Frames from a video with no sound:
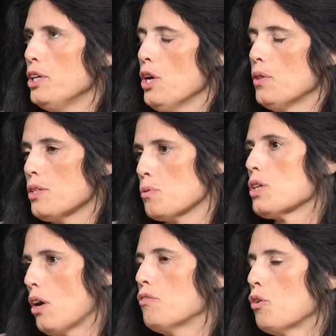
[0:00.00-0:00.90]
you know, this was
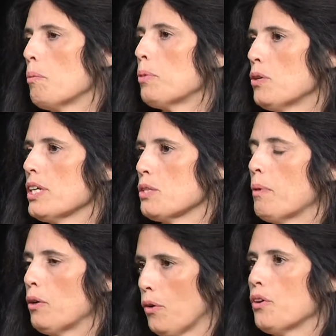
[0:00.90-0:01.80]
our form of protest
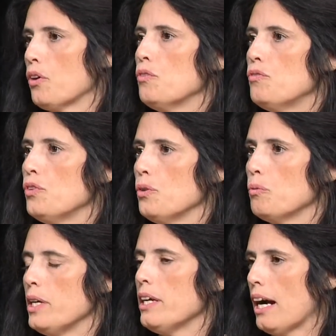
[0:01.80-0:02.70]
by growing our own food.
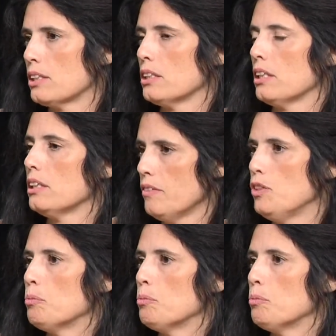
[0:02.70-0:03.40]
We actually lived the